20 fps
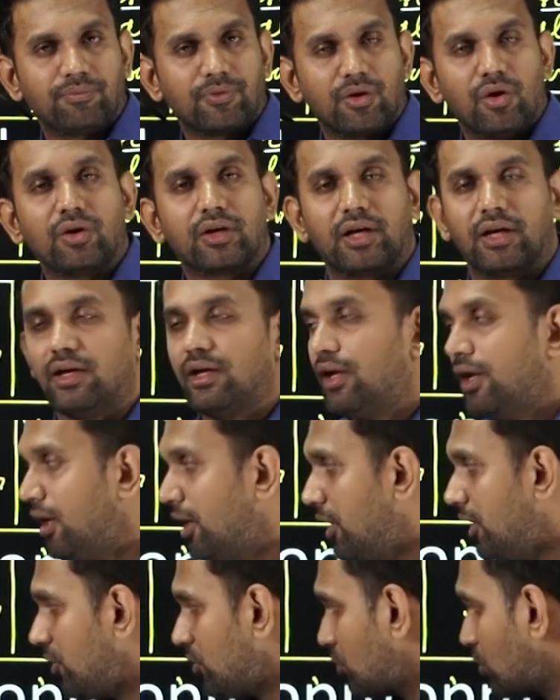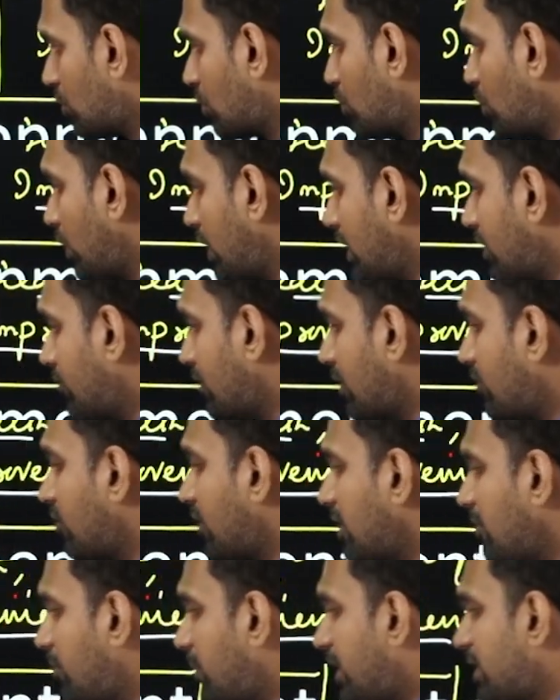Okay, so going from
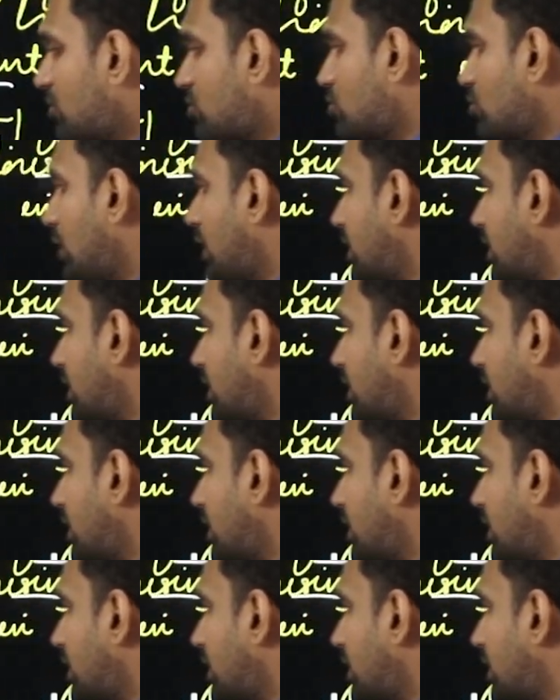one place to